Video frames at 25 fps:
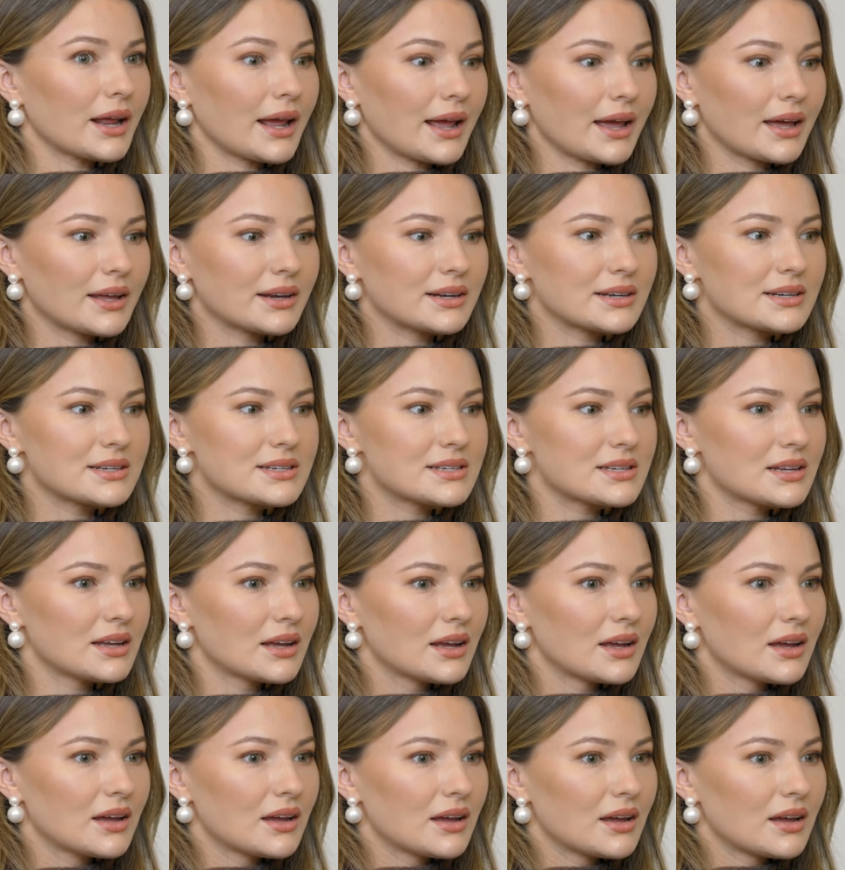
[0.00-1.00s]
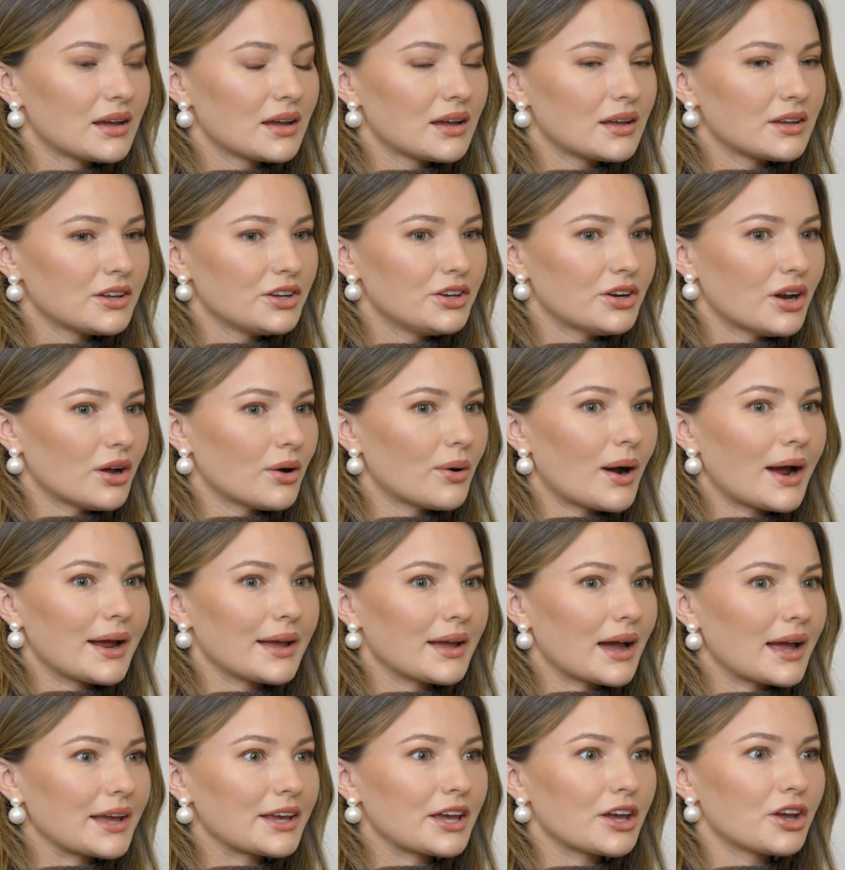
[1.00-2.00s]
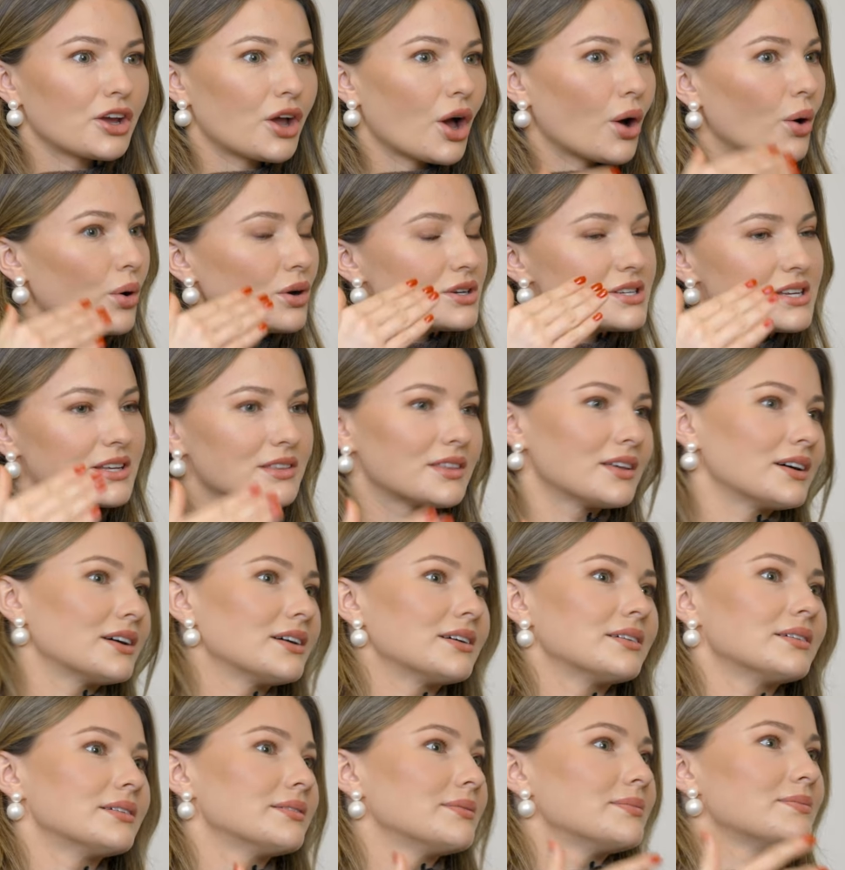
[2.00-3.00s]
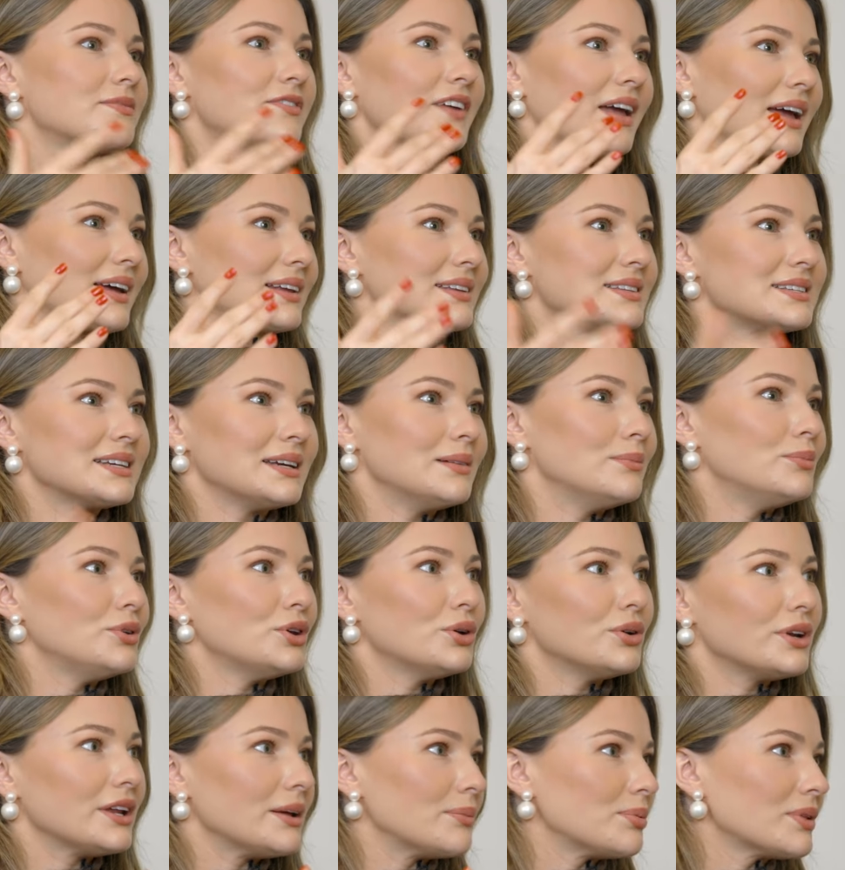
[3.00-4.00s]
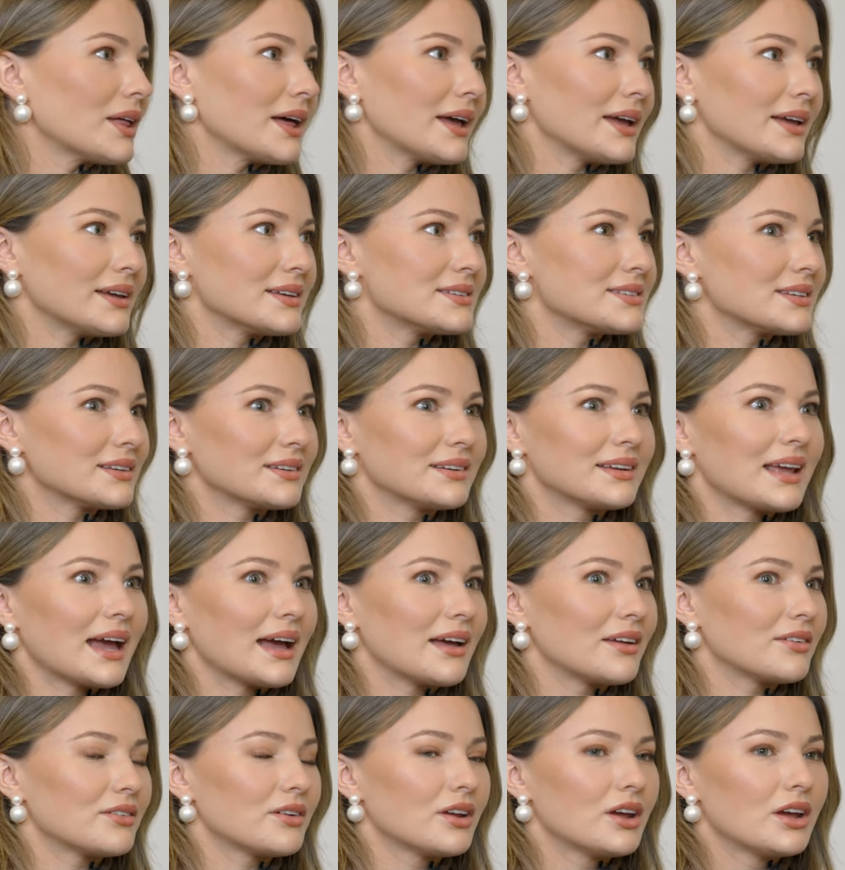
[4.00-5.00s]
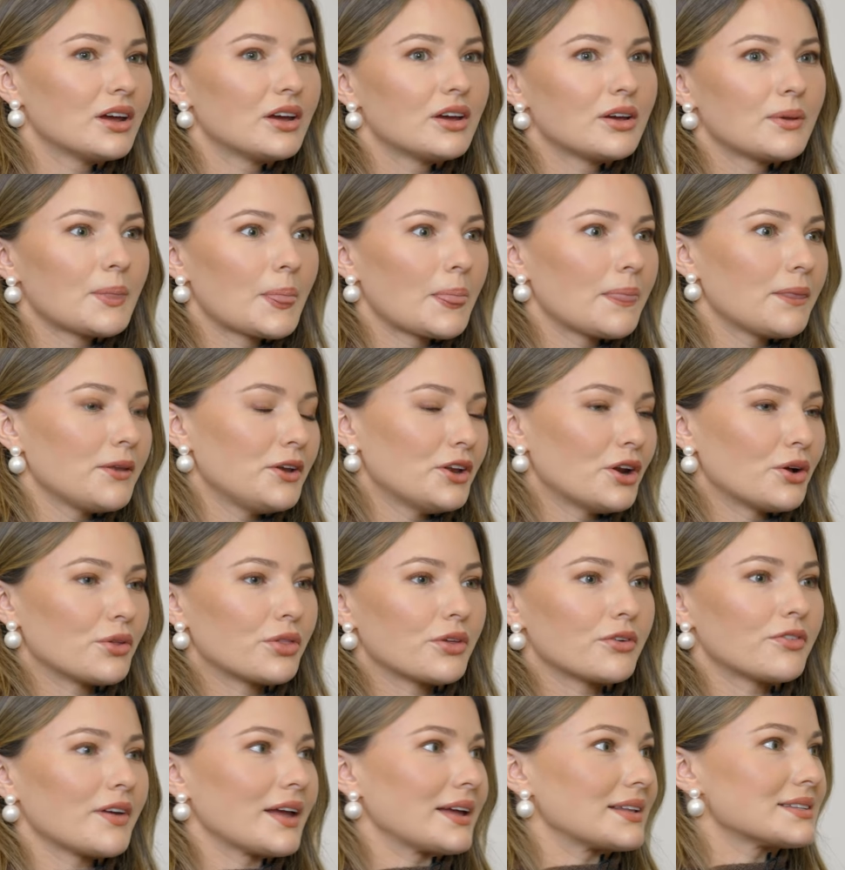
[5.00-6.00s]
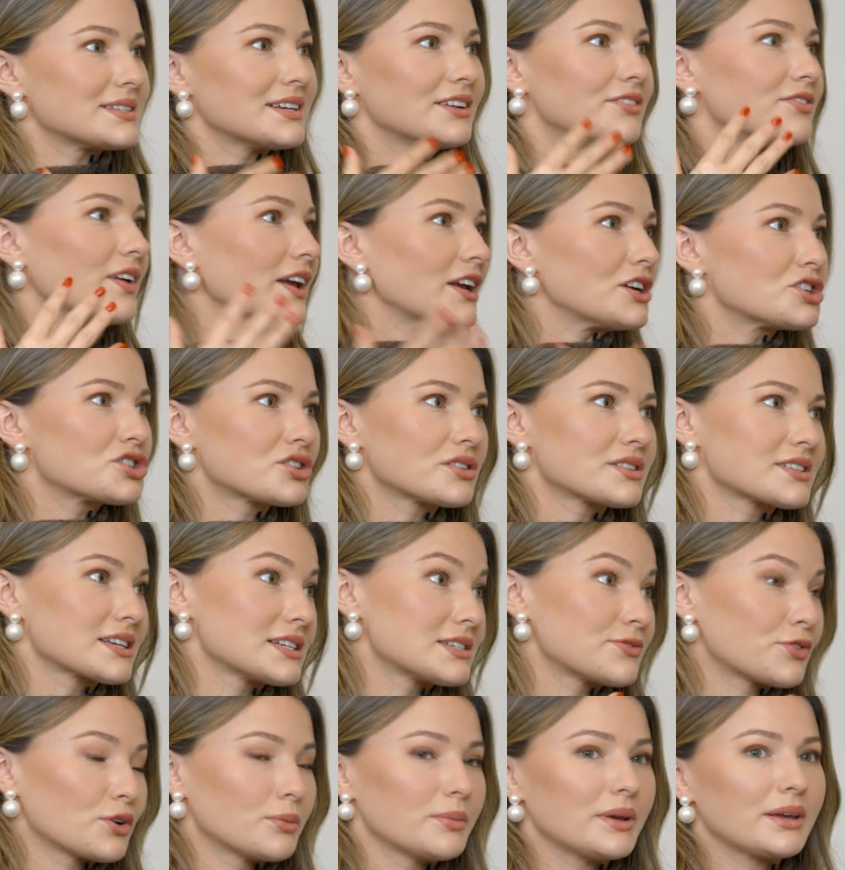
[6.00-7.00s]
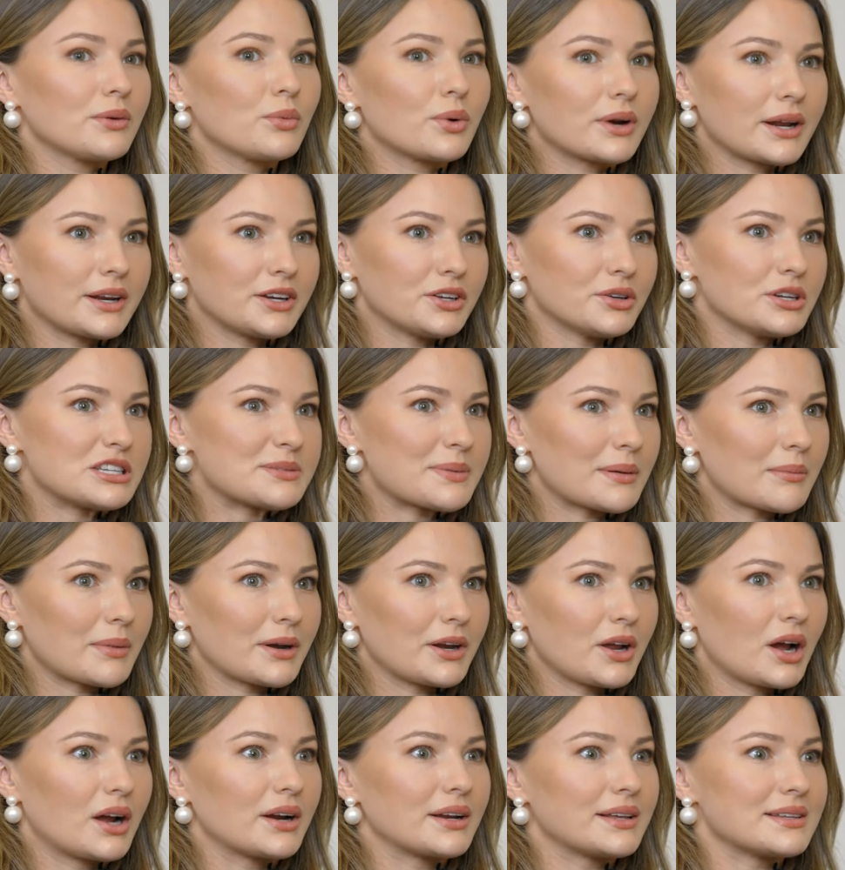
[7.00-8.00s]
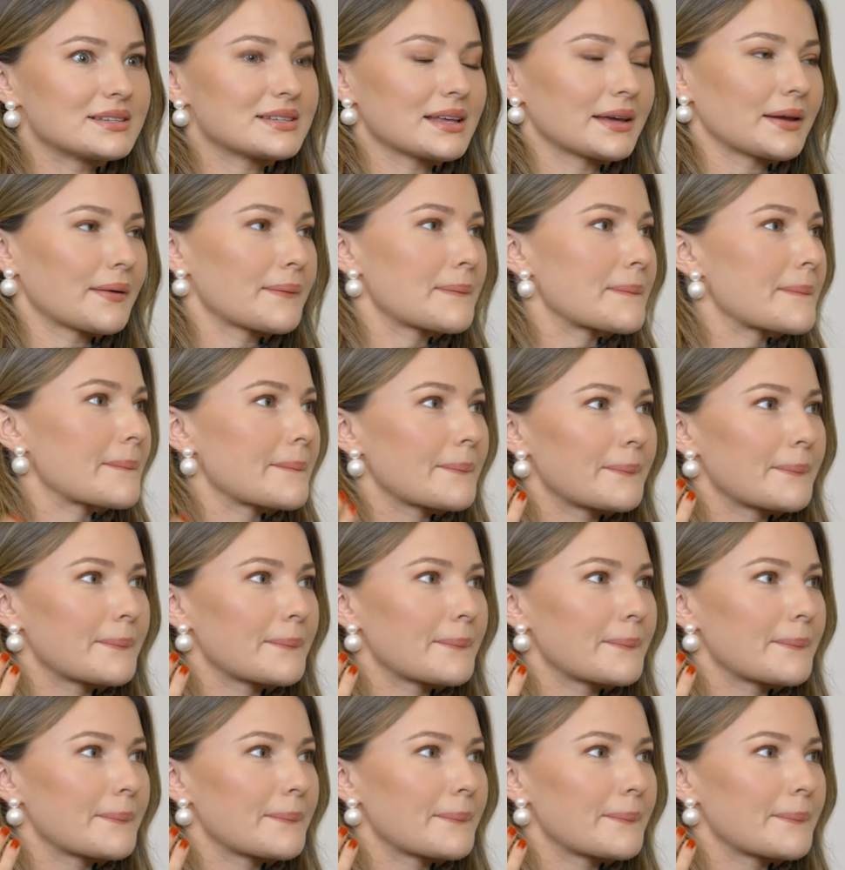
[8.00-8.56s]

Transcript: And you know, I can go to the fancy beauty place and get, you know, the fancy facials. Cause for me, what I do spend money on is like